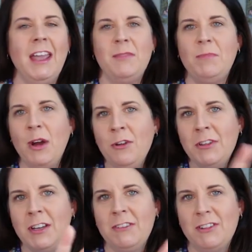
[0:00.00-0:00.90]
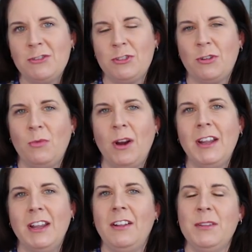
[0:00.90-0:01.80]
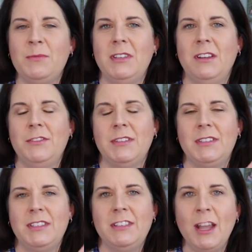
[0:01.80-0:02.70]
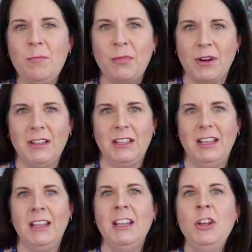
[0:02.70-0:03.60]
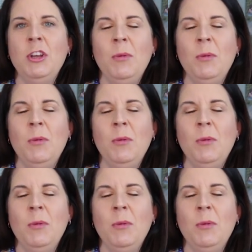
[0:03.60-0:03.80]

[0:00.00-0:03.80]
And both individuals are working on themselves separately.